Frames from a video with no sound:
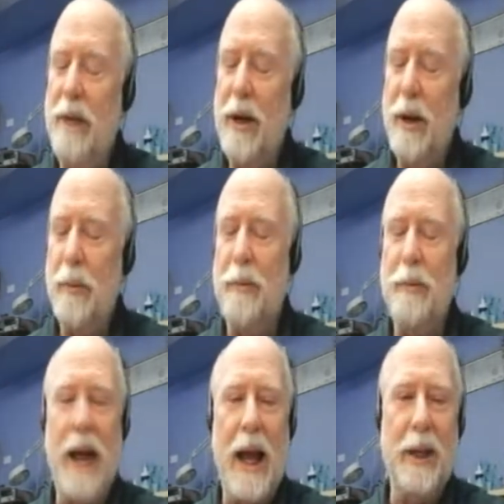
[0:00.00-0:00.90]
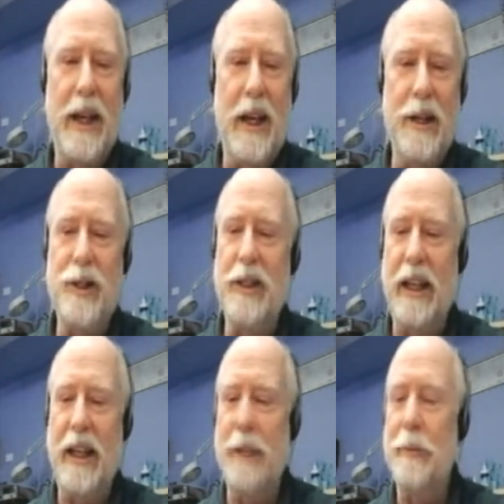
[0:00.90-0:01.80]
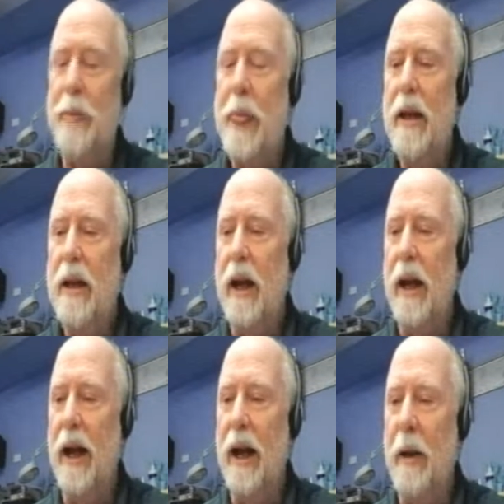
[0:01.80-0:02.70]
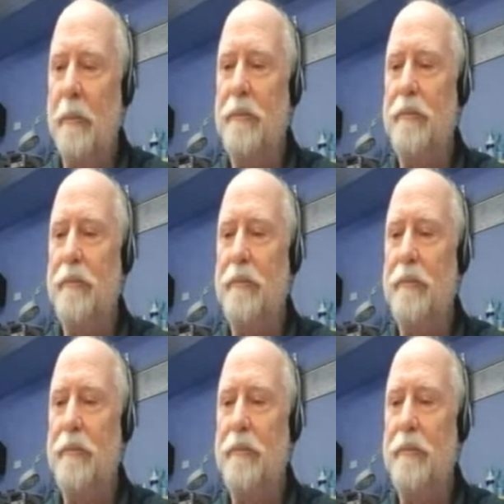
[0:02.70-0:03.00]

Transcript: put my application in. Um,